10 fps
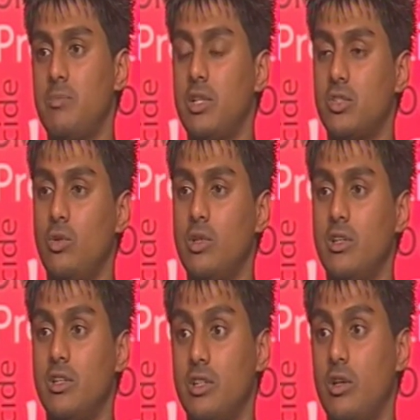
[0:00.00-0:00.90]
it's all the
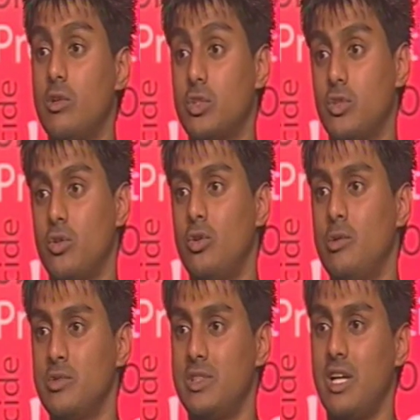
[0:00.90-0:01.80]
other cultural
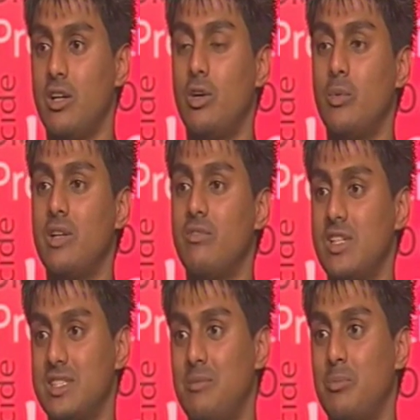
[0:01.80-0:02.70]
norms that go in, for
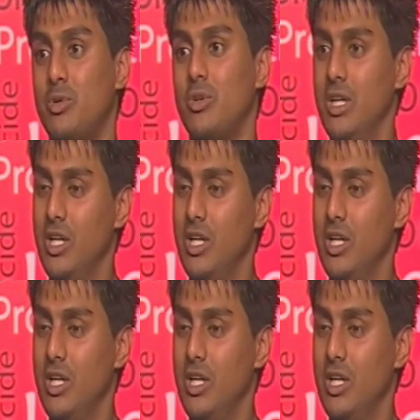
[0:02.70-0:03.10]
example,